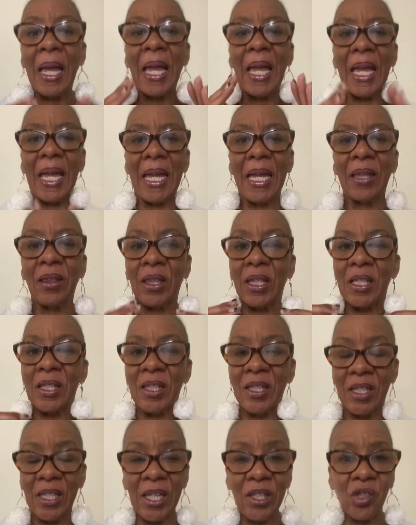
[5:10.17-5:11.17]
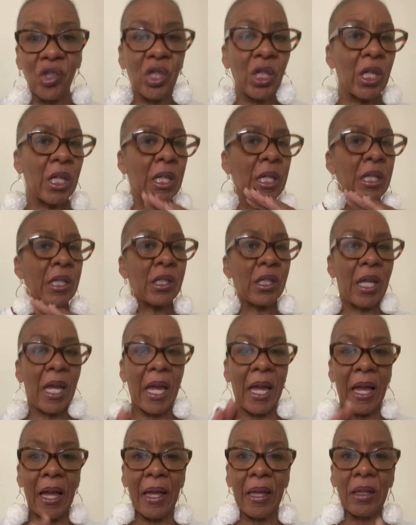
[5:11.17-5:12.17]
in the stitches
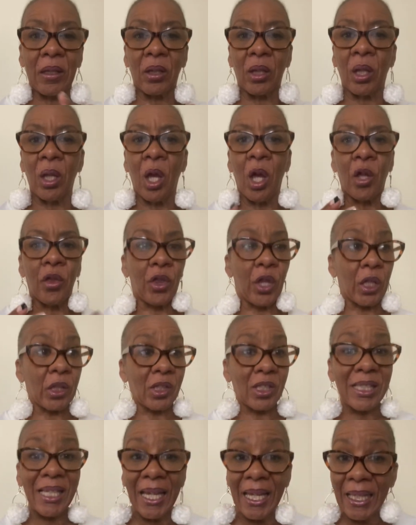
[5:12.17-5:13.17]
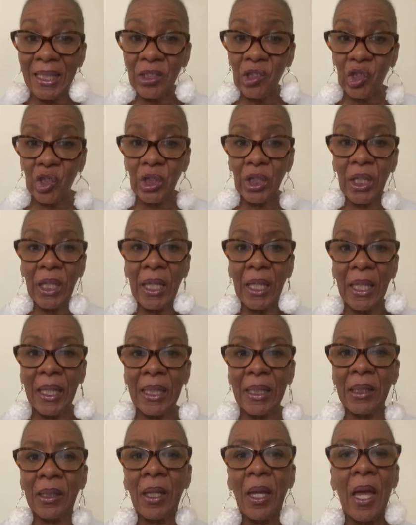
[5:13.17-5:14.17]
and the
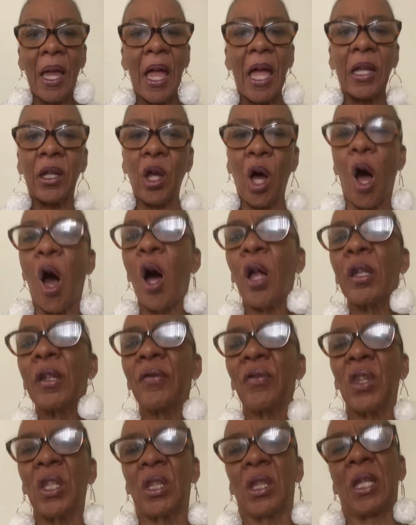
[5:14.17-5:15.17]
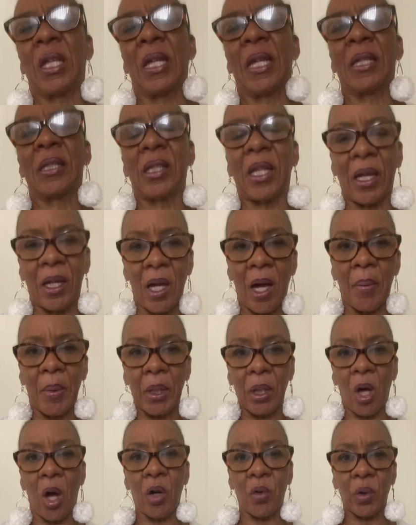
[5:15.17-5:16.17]
tension and all of the things that come
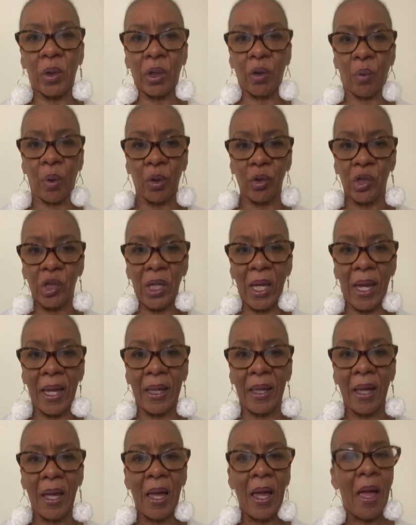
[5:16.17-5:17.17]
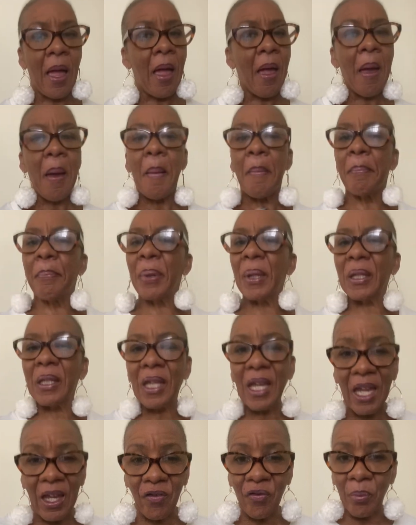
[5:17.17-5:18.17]
along with crochet.
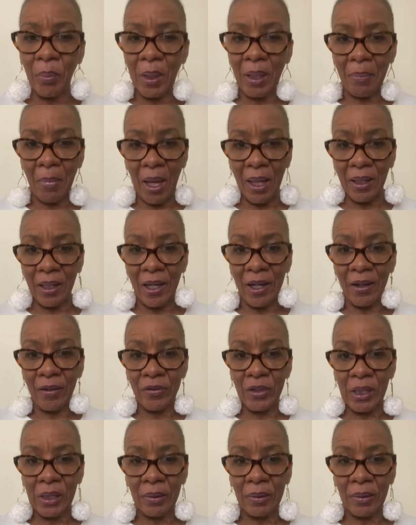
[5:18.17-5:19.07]
Believe me, my loves,